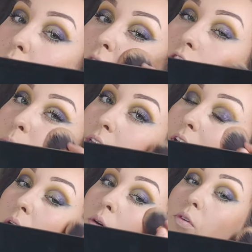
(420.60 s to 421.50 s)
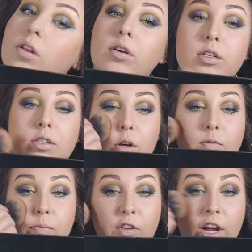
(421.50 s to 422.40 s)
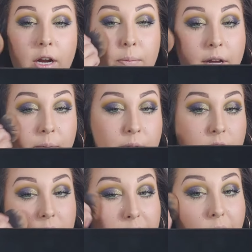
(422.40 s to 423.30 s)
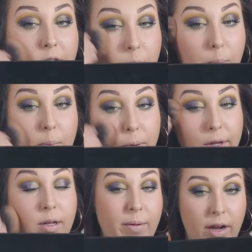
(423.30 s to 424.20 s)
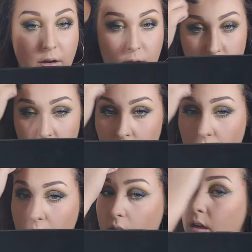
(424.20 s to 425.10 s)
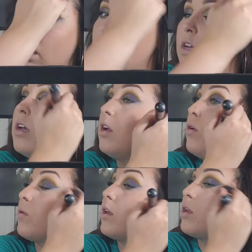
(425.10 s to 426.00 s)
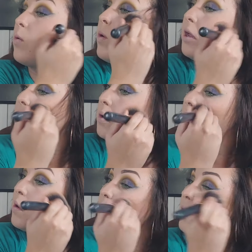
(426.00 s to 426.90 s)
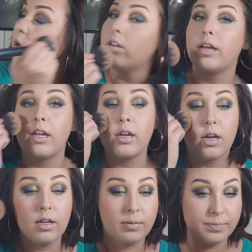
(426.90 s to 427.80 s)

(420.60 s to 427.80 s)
You have to be careful though because they're very pigmented and you have to blend them out really well or they can